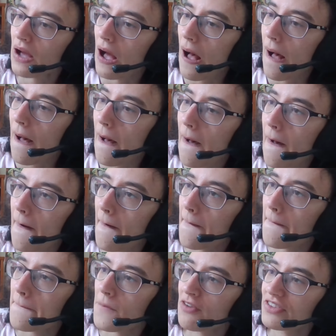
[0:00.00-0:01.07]

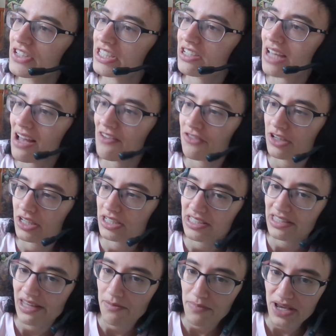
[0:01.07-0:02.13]
Obviously you have, it's
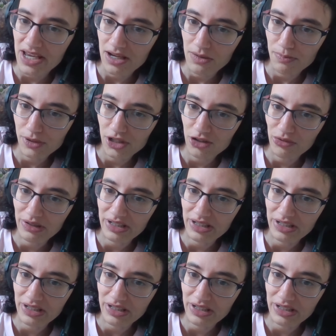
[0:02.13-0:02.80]
the pink, blue